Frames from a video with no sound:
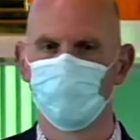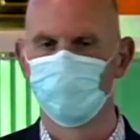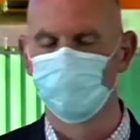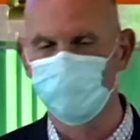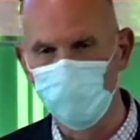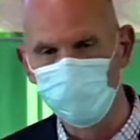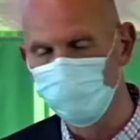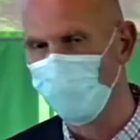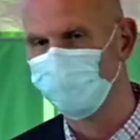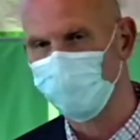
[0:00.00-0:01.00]

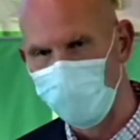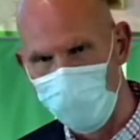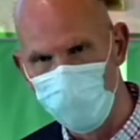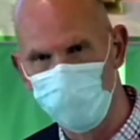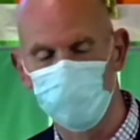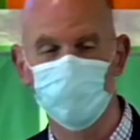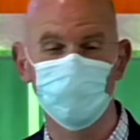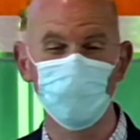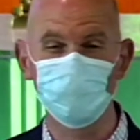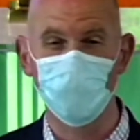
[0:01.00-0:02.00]
sometimes hours,
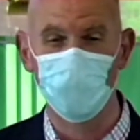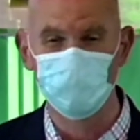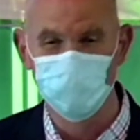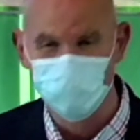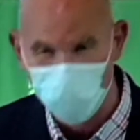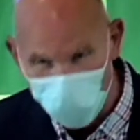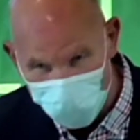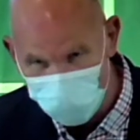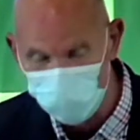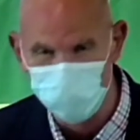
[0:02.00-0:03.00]
sometimes
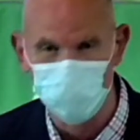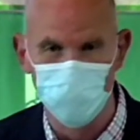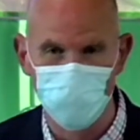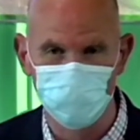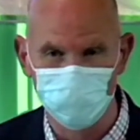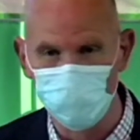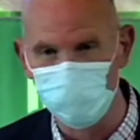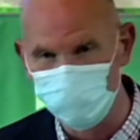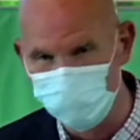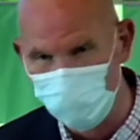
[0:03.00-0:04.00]
days, for that
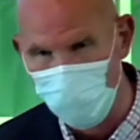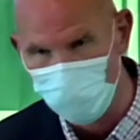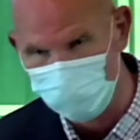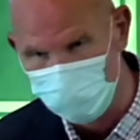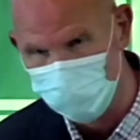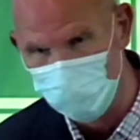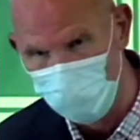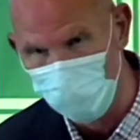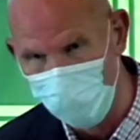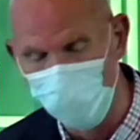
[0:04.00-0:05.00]
first child to
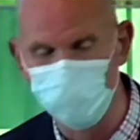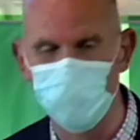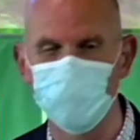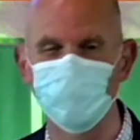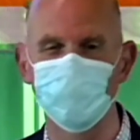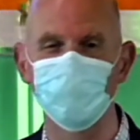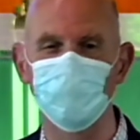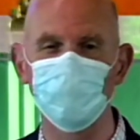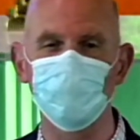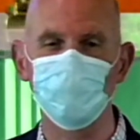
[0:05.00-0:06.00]
show up. It's
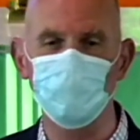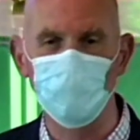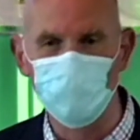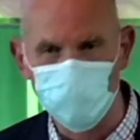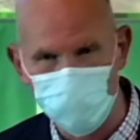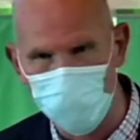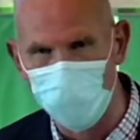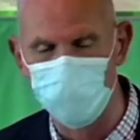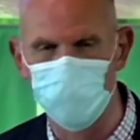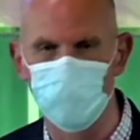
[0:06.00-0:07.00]

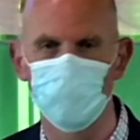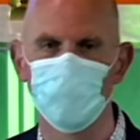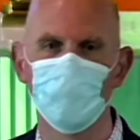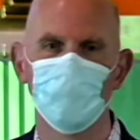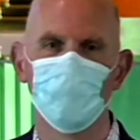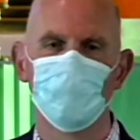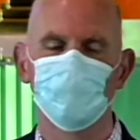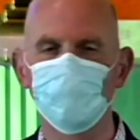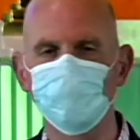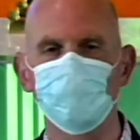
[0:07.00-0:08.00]
excruciating,
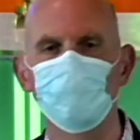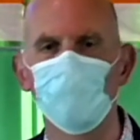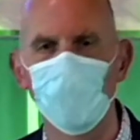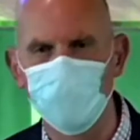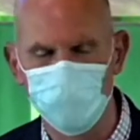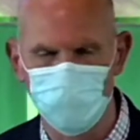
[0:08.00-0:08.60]
just the waiting.